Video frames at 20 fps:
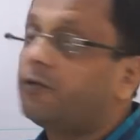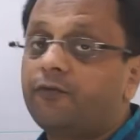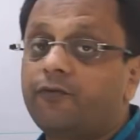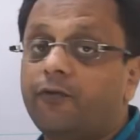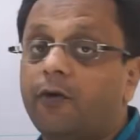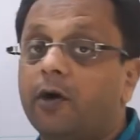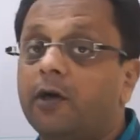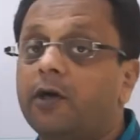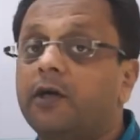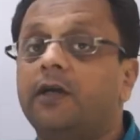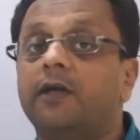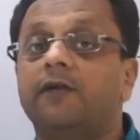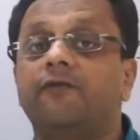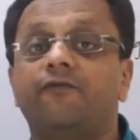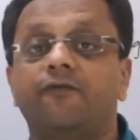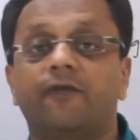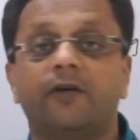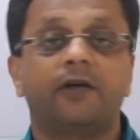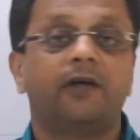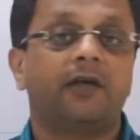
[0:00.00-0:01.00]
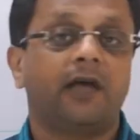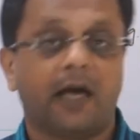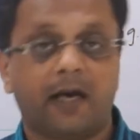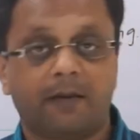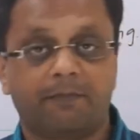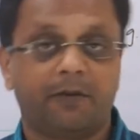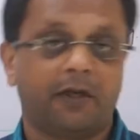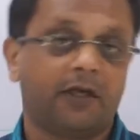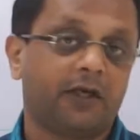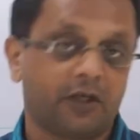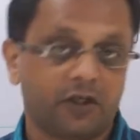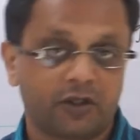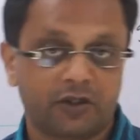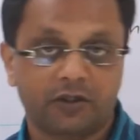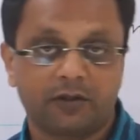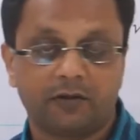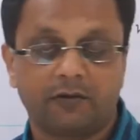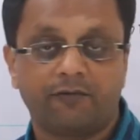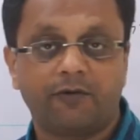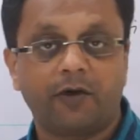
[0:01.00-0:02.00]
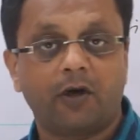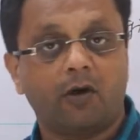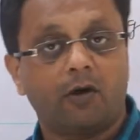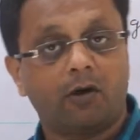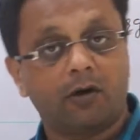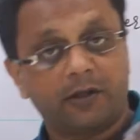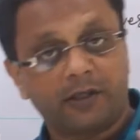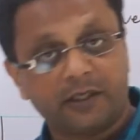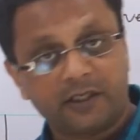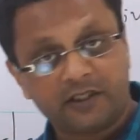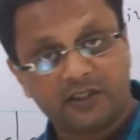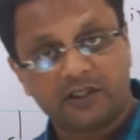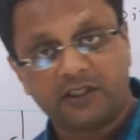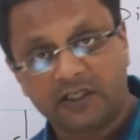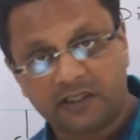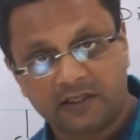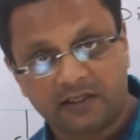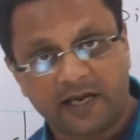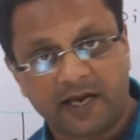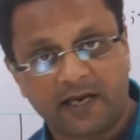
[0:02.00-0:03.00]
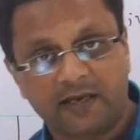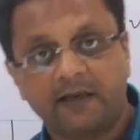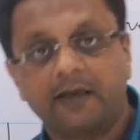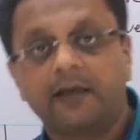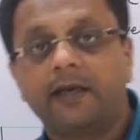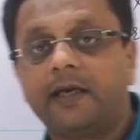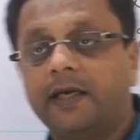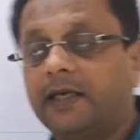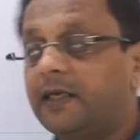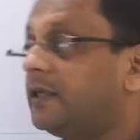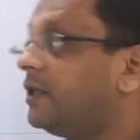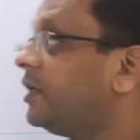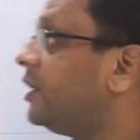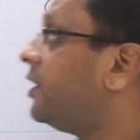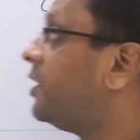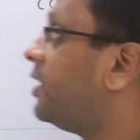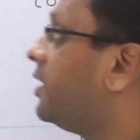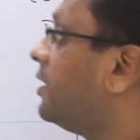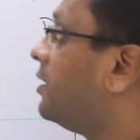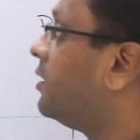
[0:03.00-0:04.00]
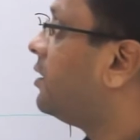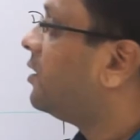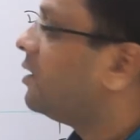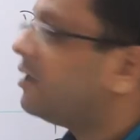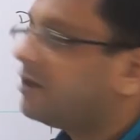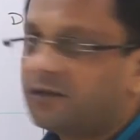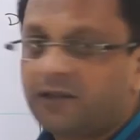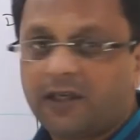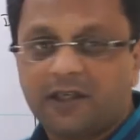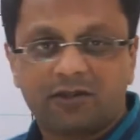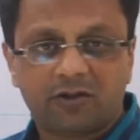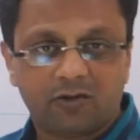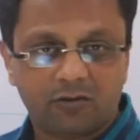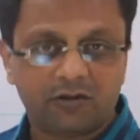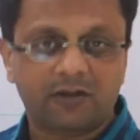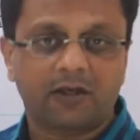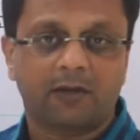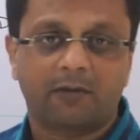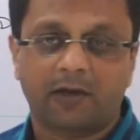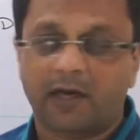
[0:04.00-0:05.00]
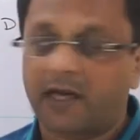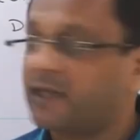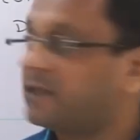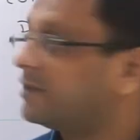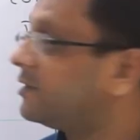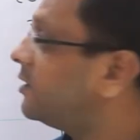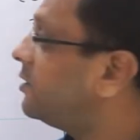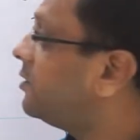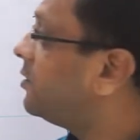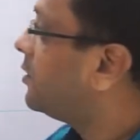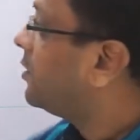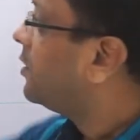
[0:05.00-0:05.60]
for different application. We have already seen that in detail. Just to summarize it,